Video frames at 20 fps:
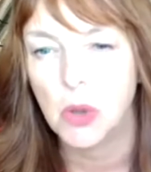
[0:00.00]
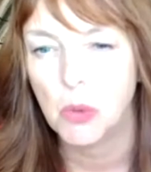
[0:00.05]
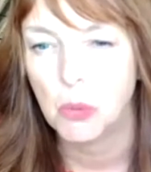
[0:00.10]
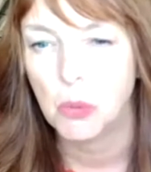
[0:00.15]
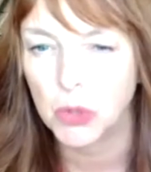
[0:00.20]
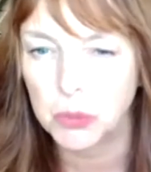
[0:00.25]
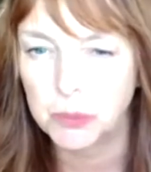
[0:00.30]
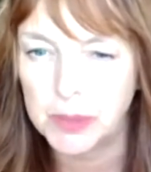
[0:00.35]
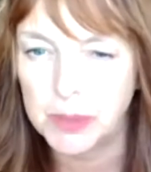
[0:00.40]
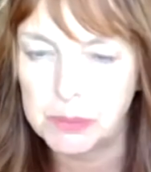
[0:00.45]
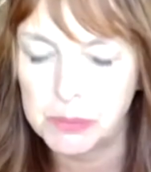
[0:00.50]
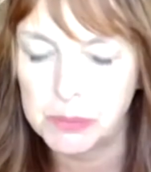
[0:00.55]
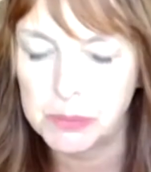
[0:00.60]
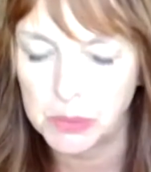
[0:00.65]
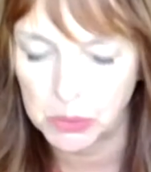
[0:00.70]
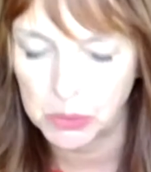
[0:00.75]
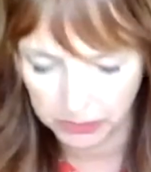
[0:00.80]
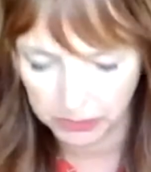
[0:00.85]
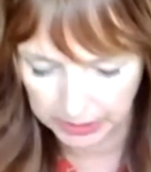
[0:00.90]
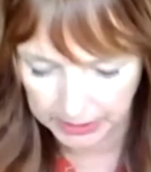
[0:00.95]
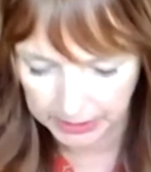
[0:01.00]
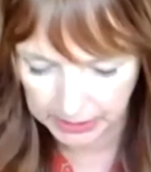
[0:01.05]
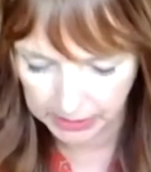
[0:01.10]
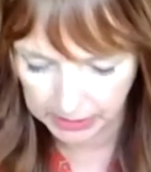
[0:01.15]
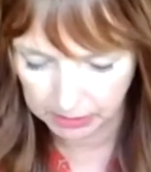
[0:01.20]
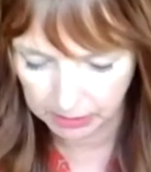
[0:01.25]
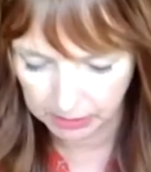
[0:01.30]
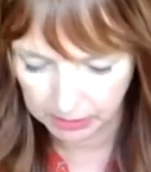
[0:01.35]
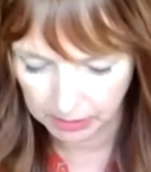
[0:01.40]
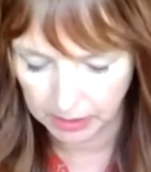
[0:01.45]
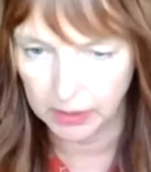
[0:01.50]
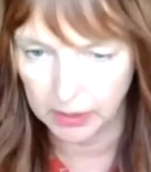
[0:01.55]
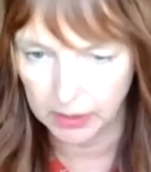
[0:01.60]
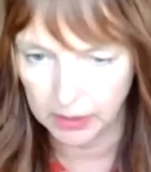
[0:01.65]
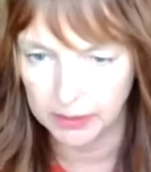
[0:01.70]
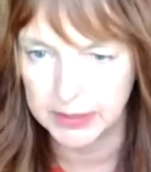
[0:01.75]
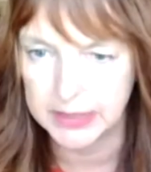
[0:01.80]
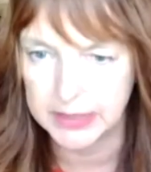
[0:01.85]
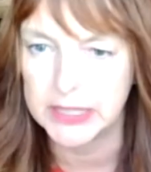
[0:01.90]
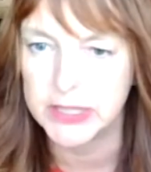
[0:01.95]
what do people really
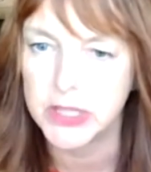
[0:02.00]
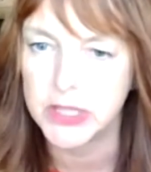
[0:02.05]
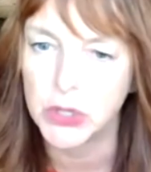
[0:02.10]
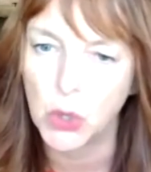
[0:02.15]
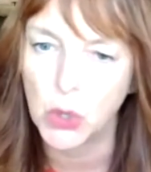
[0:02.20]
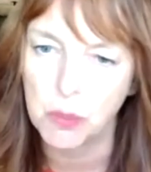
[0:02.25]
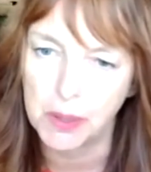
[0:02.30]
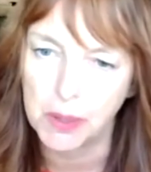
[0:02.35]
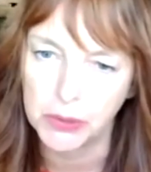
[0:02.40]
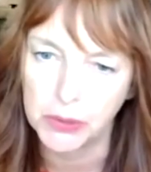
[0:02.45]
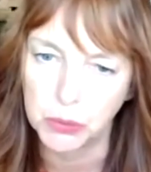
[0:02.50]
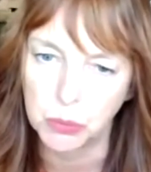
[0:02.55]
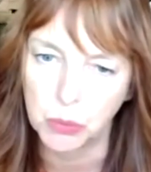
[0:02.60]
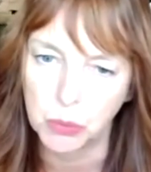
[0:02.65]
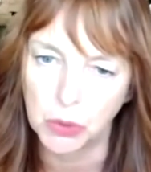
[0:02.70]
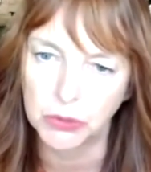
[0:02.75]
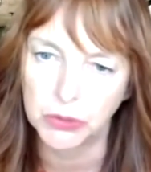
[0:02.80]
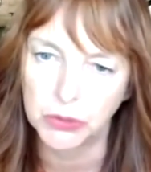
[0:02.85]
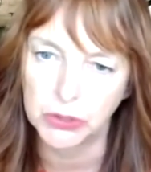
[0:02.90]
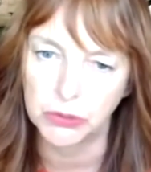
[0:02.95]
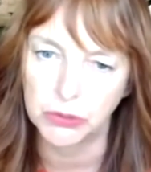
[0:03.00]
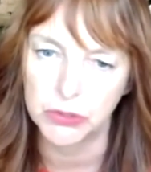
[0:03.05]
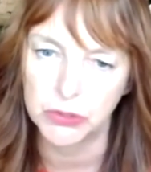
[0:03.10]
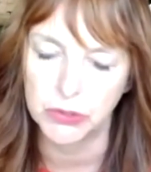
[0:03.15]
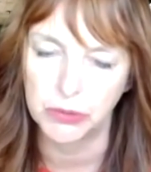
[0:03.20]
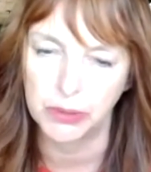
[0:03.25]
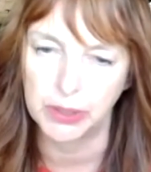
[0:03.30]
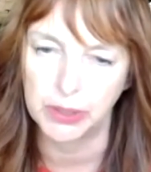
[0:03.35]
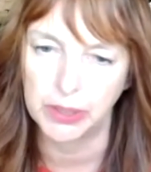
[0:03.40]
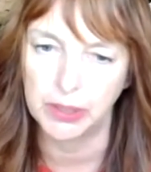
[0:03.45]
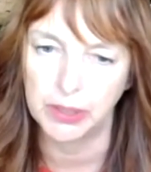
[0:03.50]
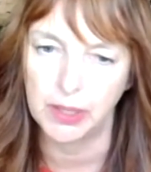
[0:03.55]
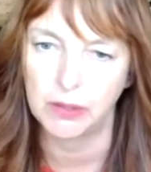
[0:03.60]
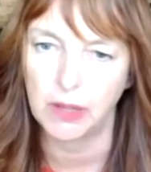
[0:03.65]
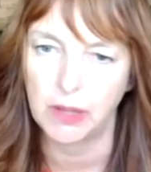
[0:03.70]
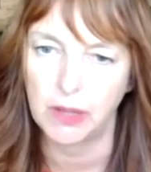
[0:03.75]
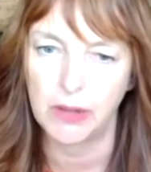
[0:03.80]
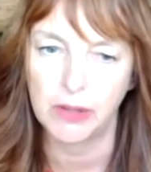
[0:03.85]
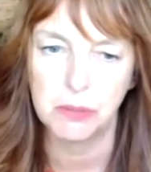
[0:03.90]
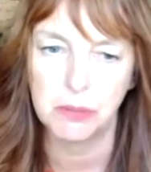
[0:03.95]
need to know about the work that you're doing, and
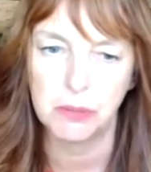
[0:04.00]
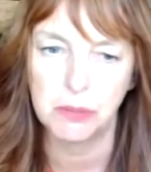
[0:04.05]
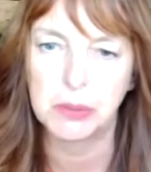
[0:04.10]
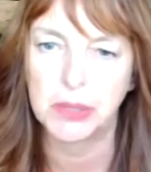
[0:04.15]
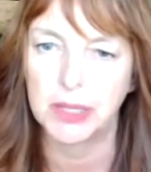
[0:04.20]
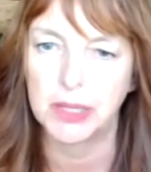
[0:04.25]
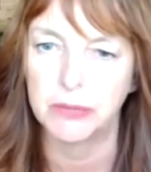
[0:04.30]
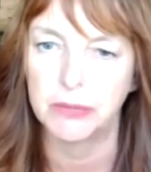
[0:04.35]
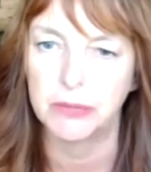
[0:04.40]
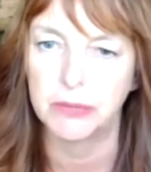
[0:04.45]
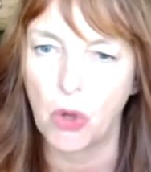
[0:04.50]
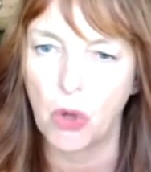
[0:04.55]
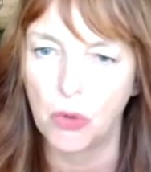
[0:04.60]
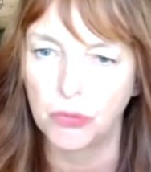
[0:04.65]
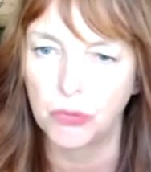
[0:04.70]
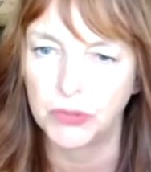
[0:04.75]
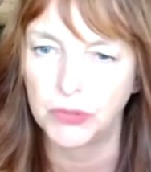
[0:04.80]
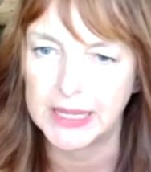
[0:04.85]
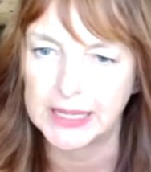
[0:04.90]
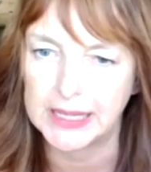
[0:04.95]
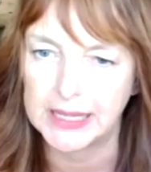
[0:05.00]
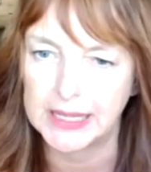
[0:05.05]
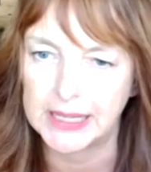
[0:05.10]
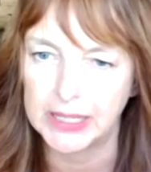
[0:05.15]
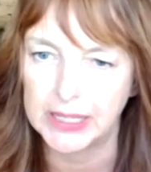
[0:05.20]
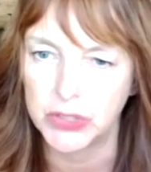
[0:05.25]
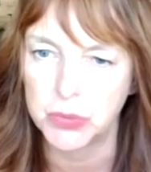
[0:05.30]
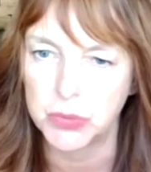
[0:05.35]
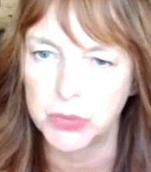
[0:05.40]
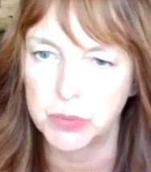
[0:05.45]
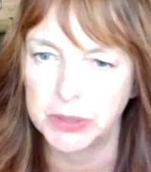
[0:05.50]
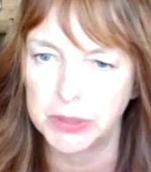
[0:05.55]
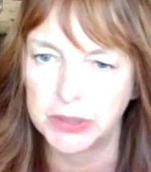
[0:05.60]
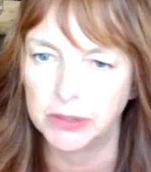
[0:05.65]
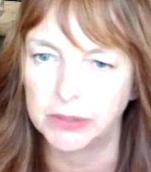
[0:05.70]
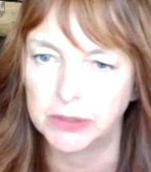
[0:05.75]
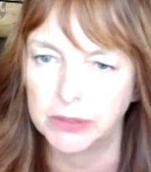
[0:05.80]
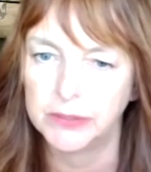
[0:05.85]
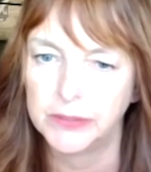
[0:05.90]
how can people get involved and engaged, Benya?